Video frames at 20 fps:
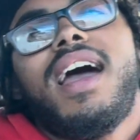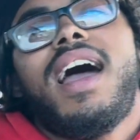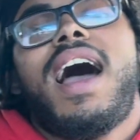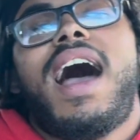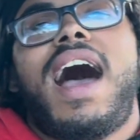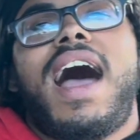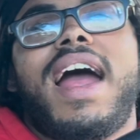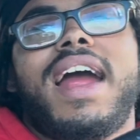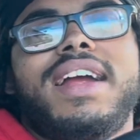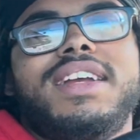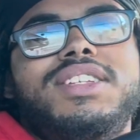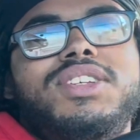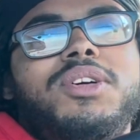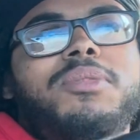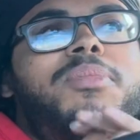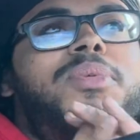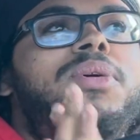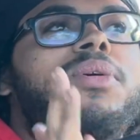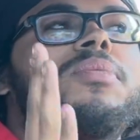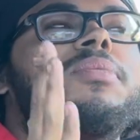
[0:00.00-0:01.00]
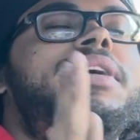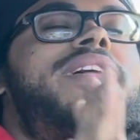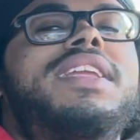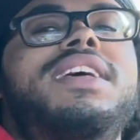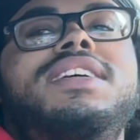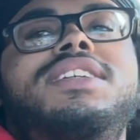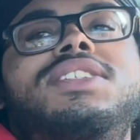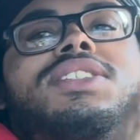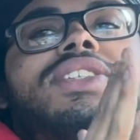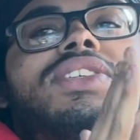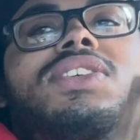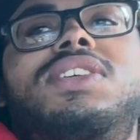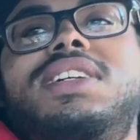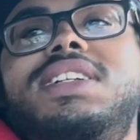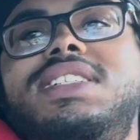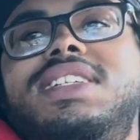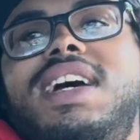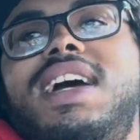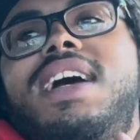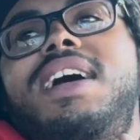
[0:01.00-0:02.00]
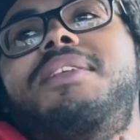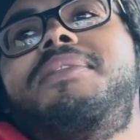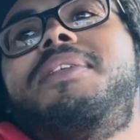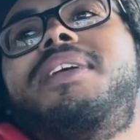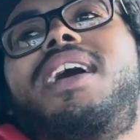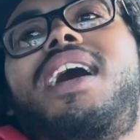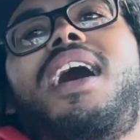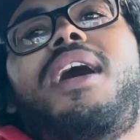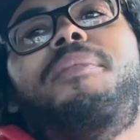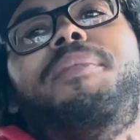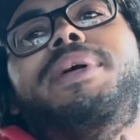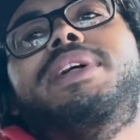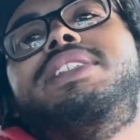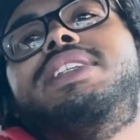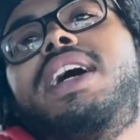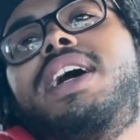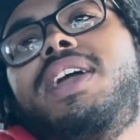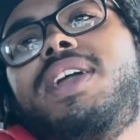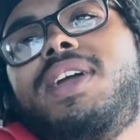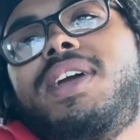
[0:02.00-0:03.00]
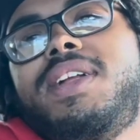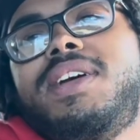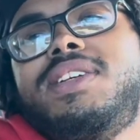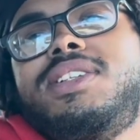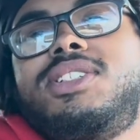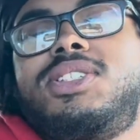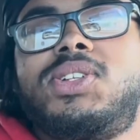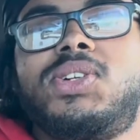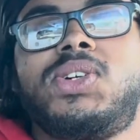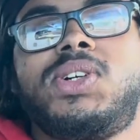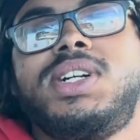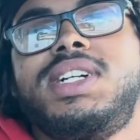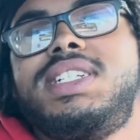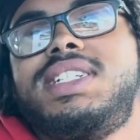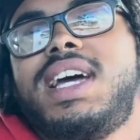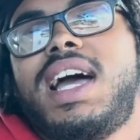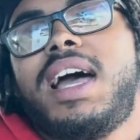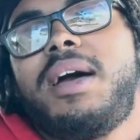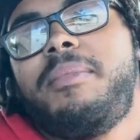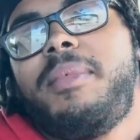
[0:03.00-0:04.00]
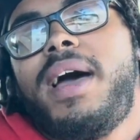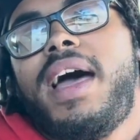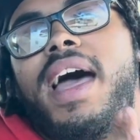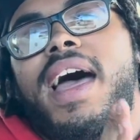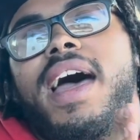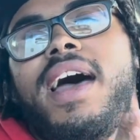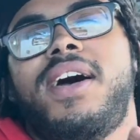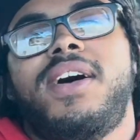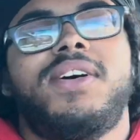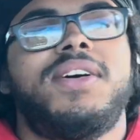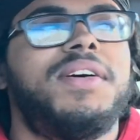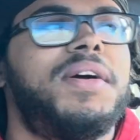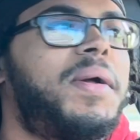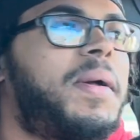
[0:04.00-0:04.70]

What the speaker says: Alright, so boom. In this story time, I'm gonna tell you the story time of how